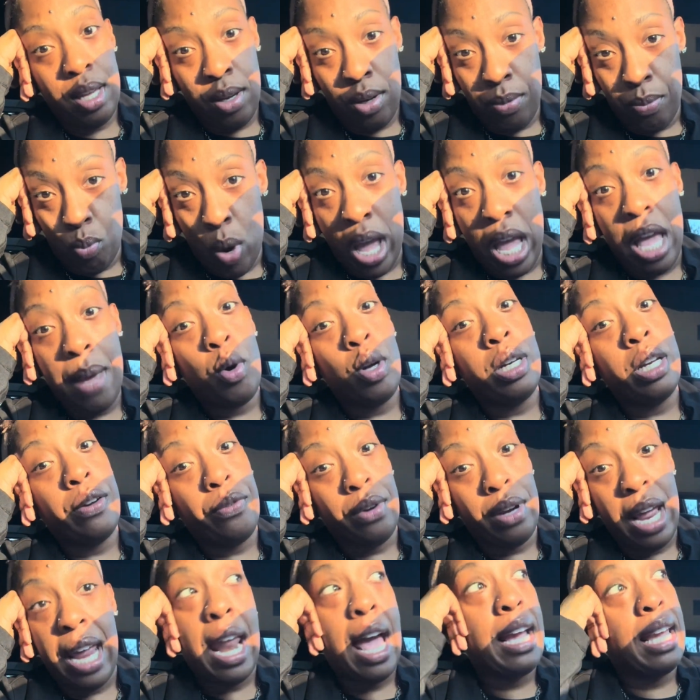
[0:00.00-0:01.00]
Way more
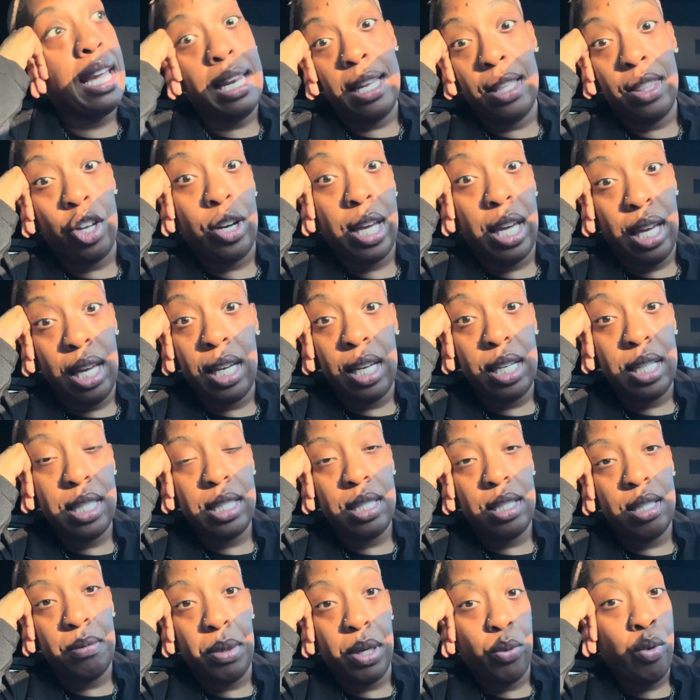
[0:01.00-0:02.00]
different. And I get it, they're kids.
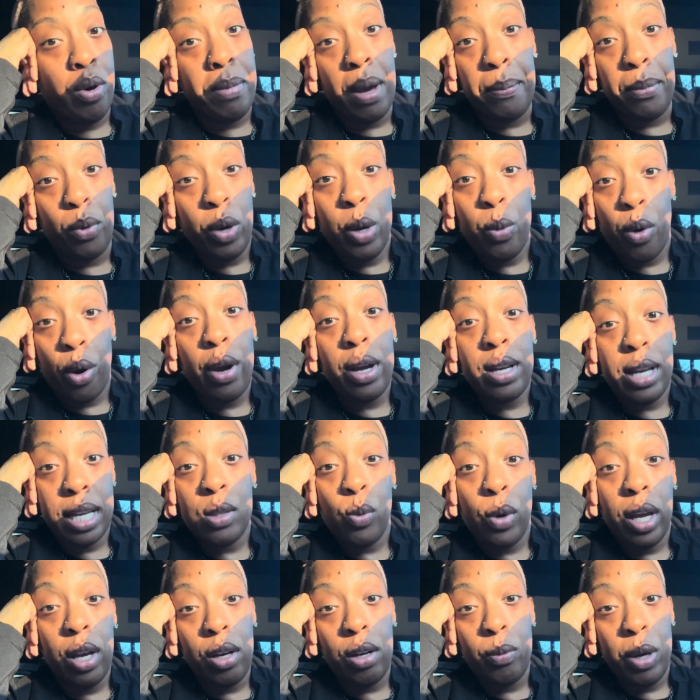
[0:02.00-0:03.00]
But remember, we were as
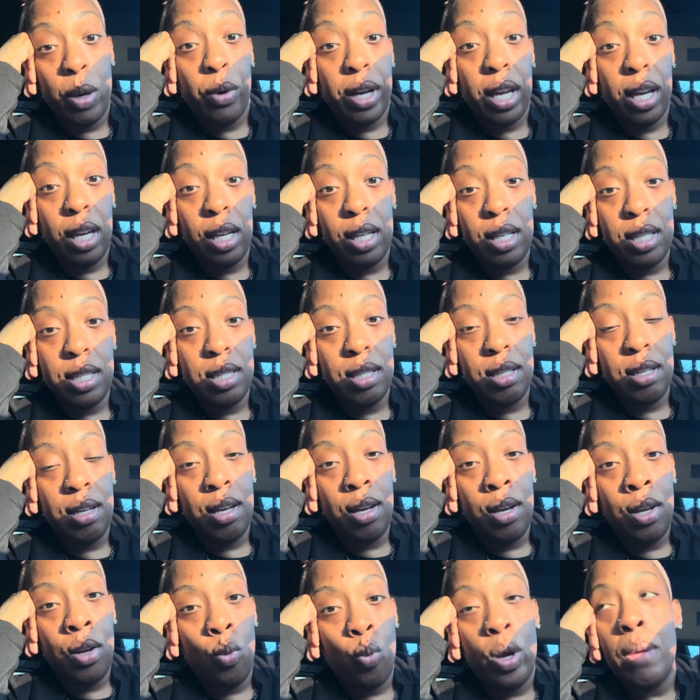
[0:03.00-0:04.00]
well. We were kids.
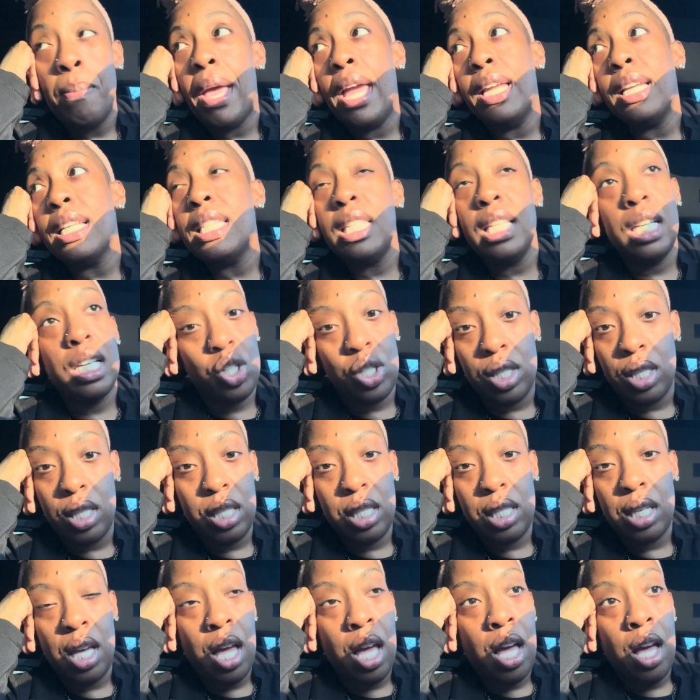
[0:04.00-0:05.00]
We made decisions,
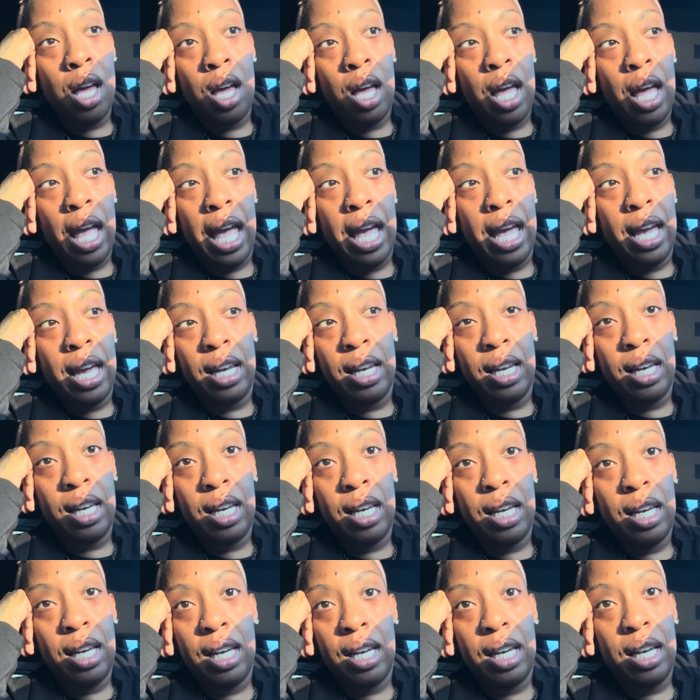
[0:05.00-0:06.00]
and
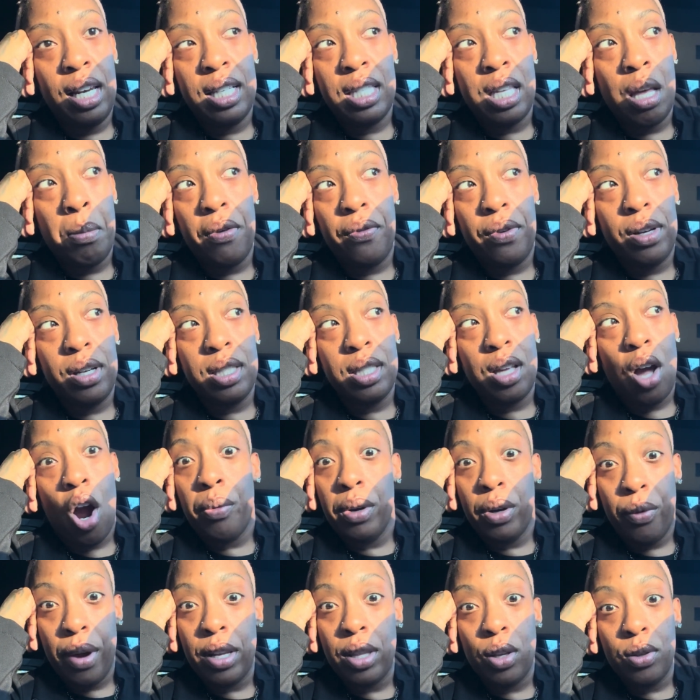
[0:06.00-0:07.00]
some of us are
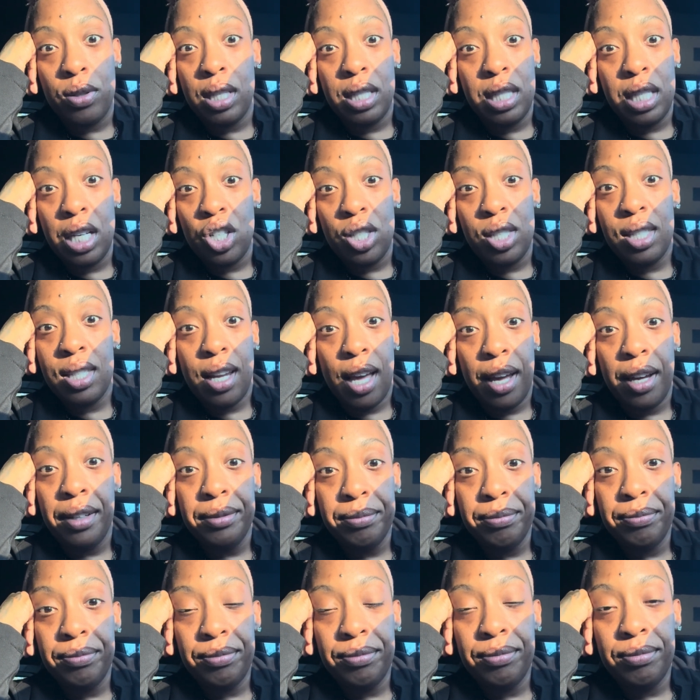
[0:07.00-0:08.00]
regretting those decisions today.
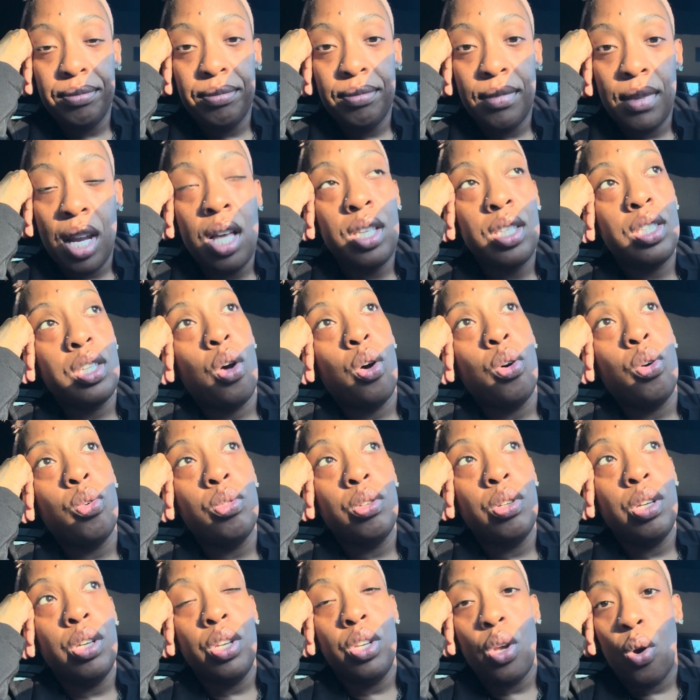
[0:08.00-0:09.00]
So,
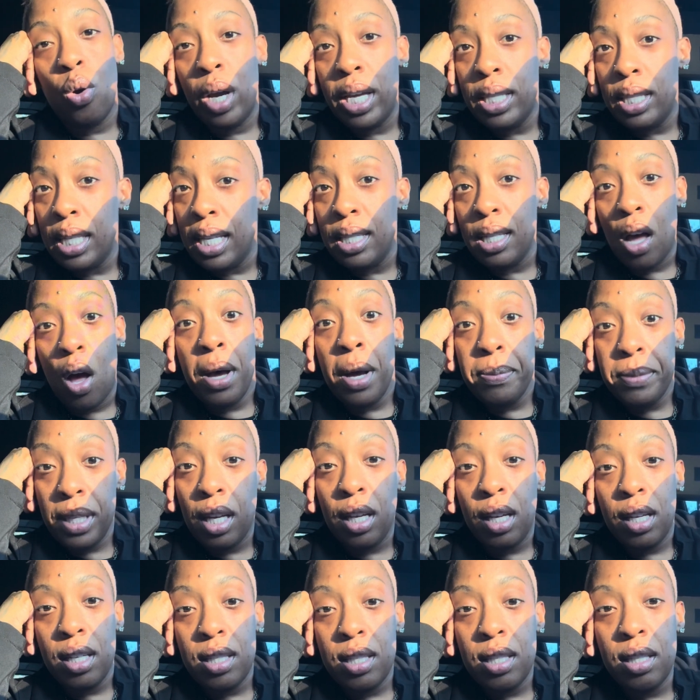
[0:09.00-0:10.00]
it's up to
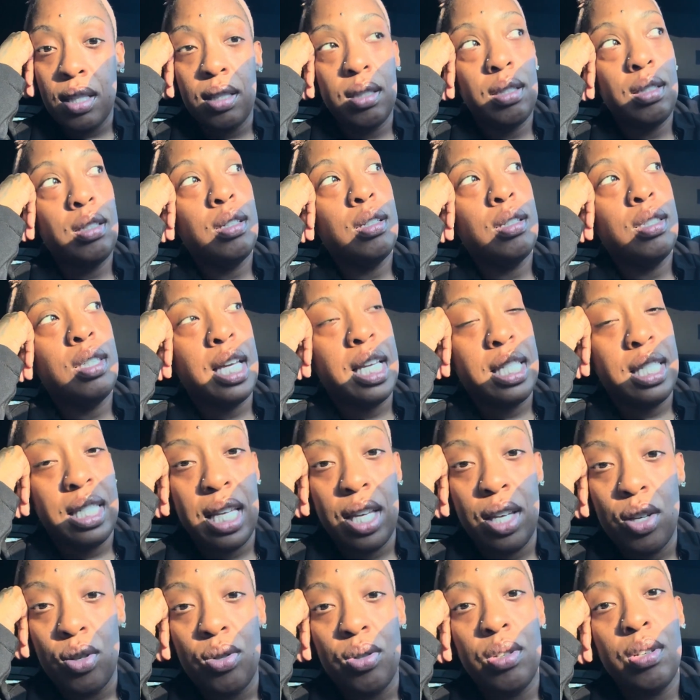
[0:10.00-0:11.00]
us to
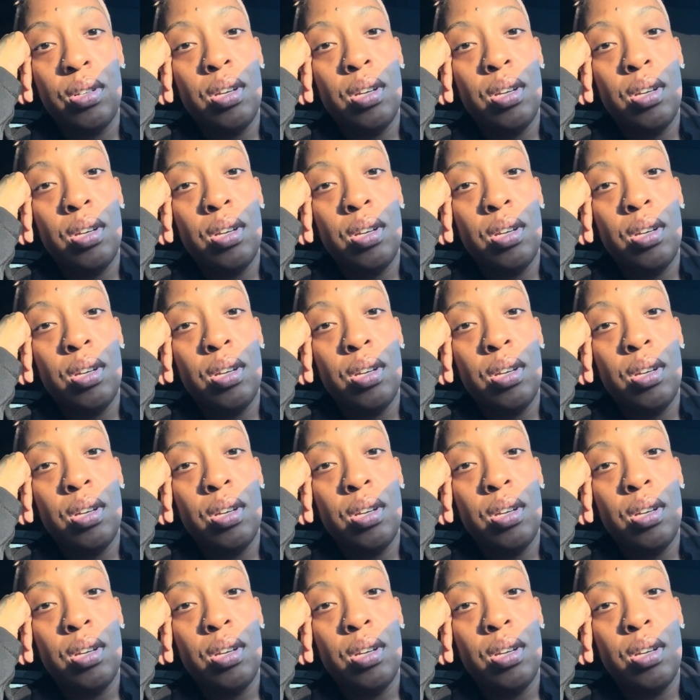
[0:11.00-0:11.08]
instill